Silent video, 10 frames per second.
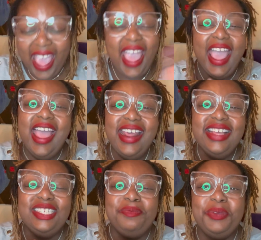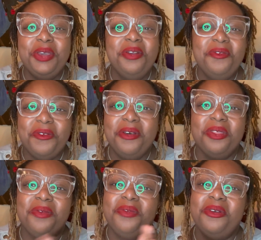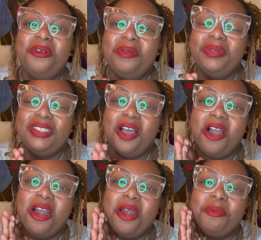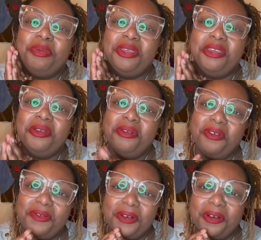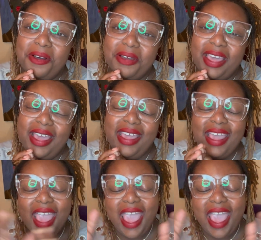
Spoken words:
And it's beautiful. The rooms are beautiful, okay?